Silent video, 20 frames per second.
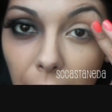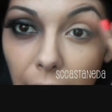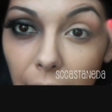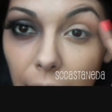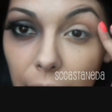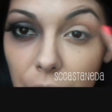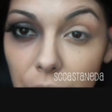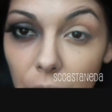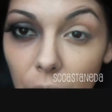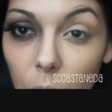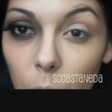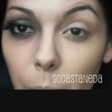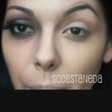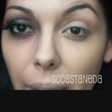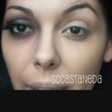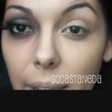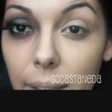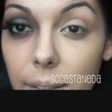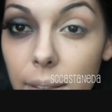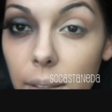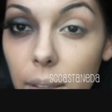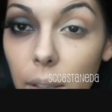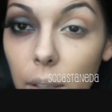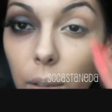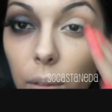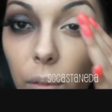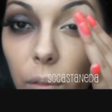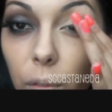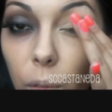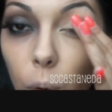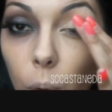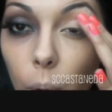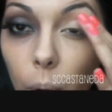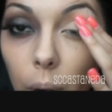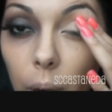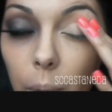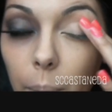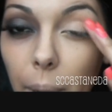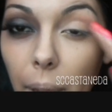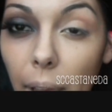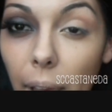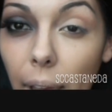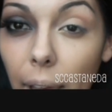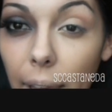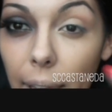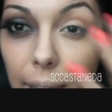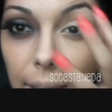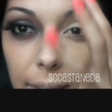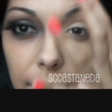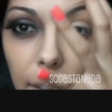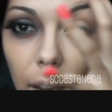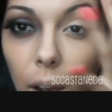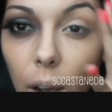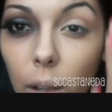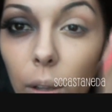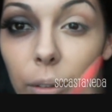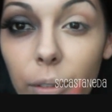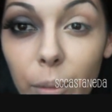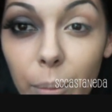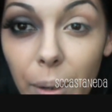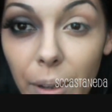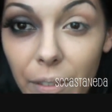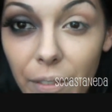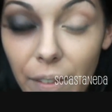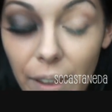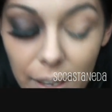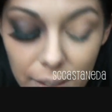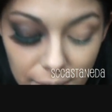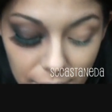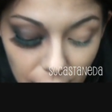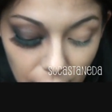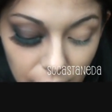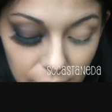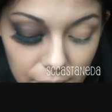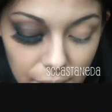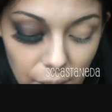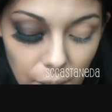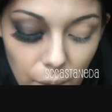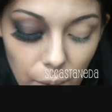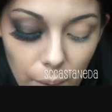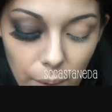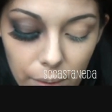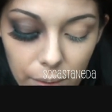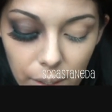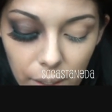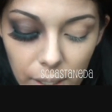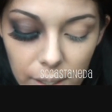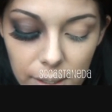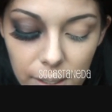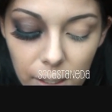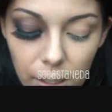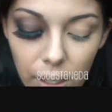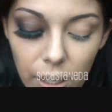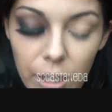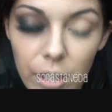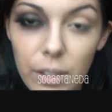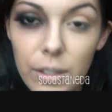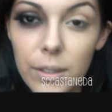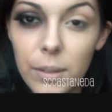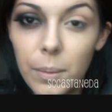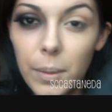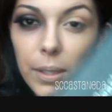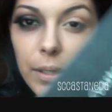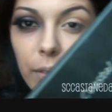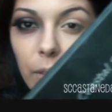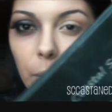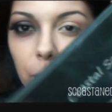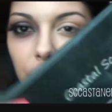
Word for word: my eyeshadow base for my eyes, all over my face also. The concealer I used was